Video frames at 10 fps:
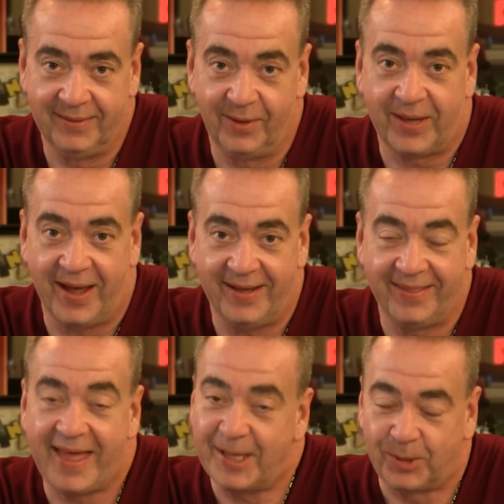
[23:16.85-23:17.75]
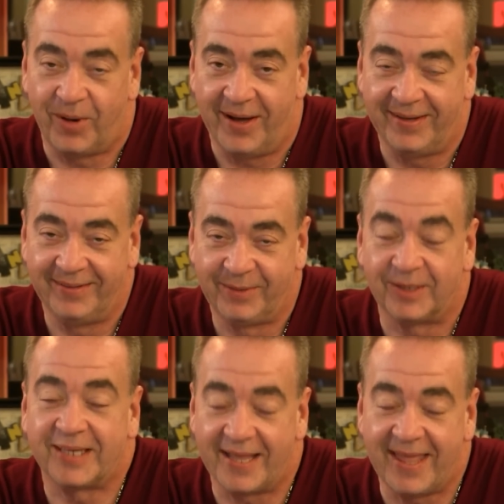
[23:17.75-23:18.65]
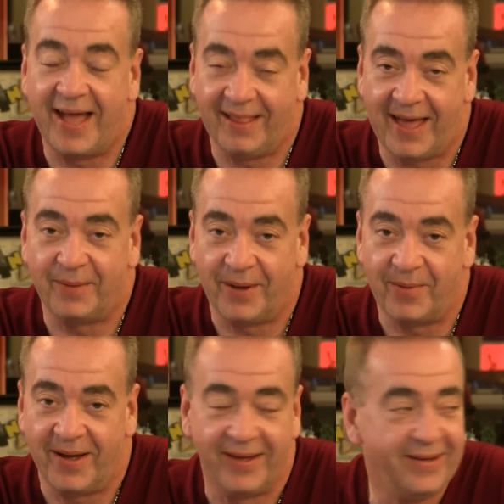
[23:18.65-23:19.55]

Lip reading: Okay? That's why. Because get the hell out of my way.